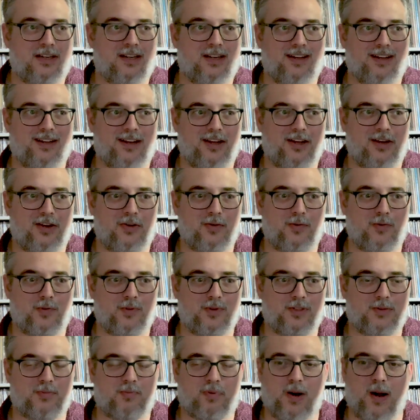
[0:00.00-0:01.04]

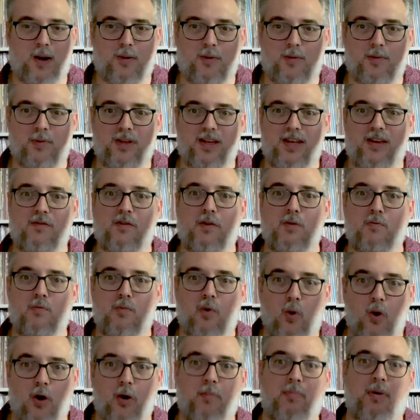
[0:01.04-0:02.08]
was probably even
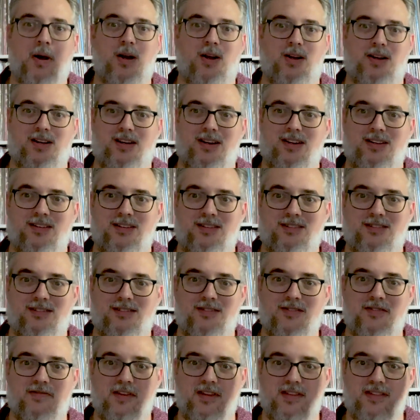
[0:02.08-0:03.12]
more punk
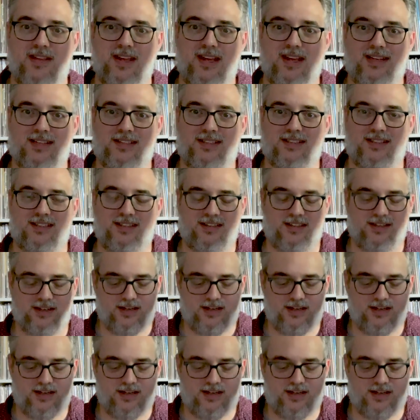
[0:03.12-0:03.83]
than this.